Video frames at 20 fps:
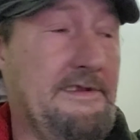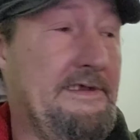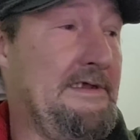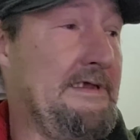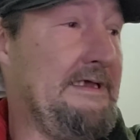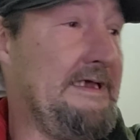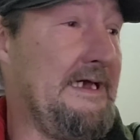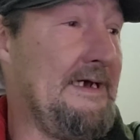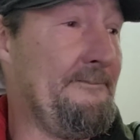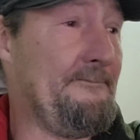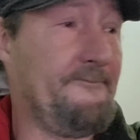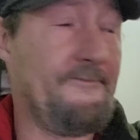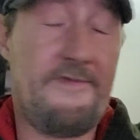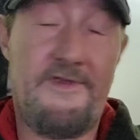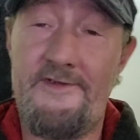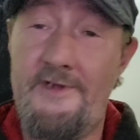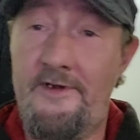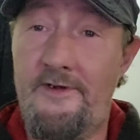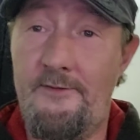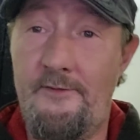Yep,
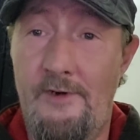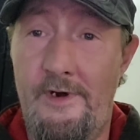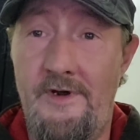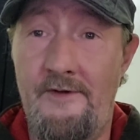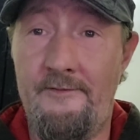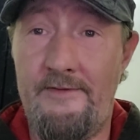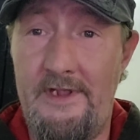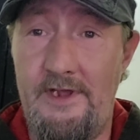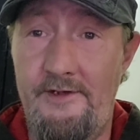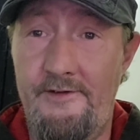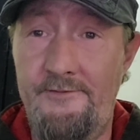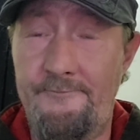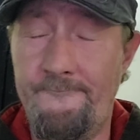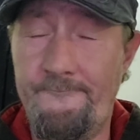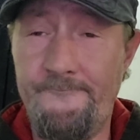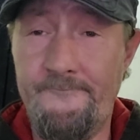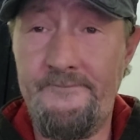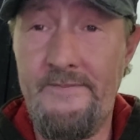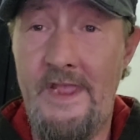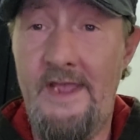so what I'll do
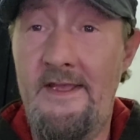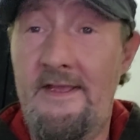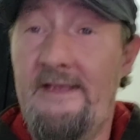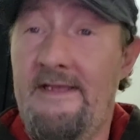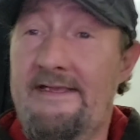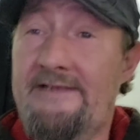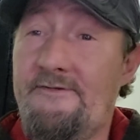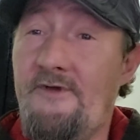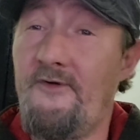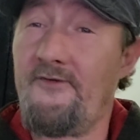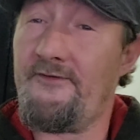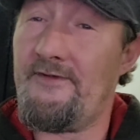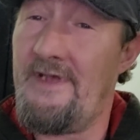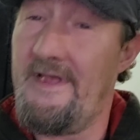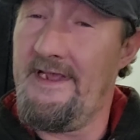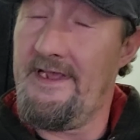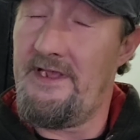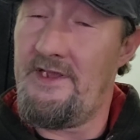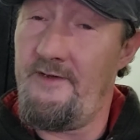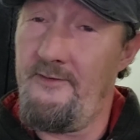is I'll
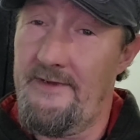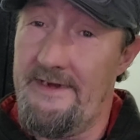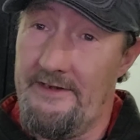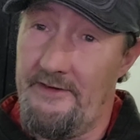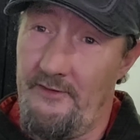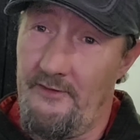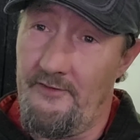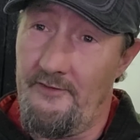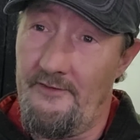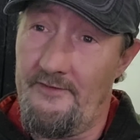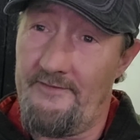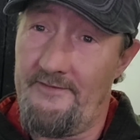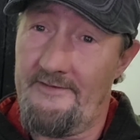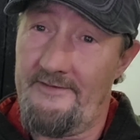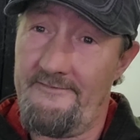take you indoors,